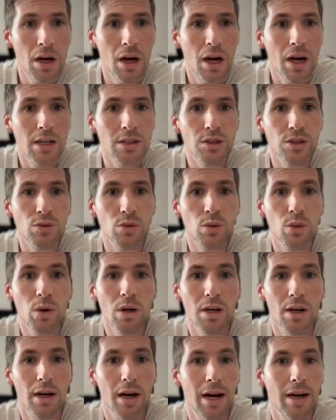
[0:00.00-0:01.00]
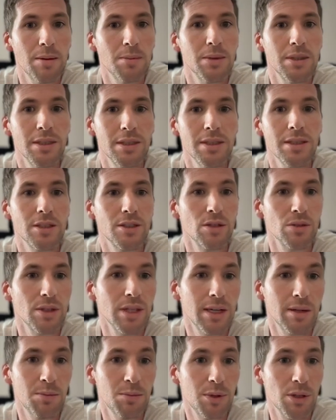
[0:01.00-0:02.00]
And so what happens, so the
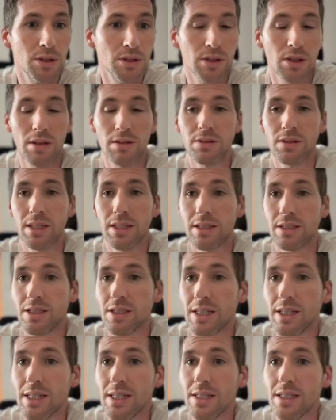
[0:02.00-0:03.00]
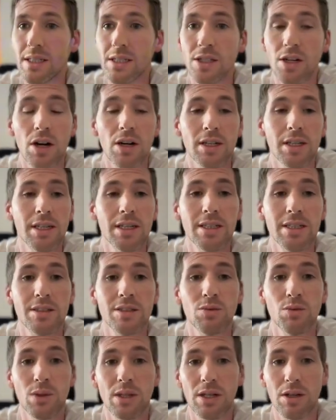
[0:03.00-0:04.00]
inputs obviously change. In our case,
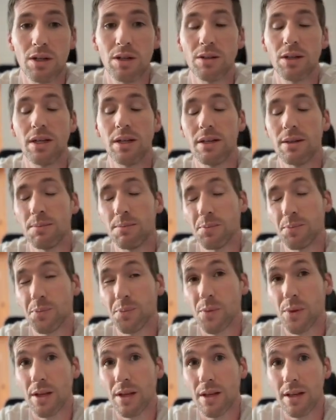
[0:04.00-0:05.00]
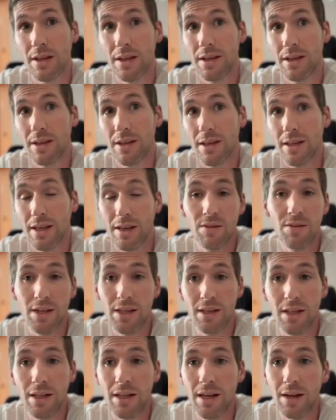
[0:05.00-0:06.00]
we are
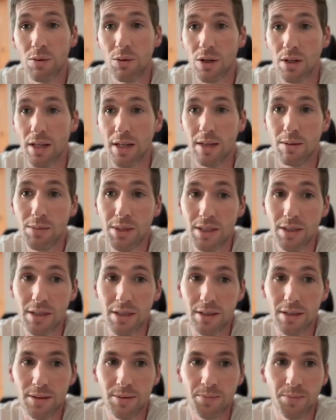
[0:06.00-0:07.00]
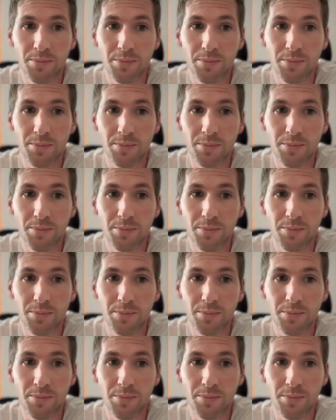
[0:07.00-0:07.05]
giving the network images.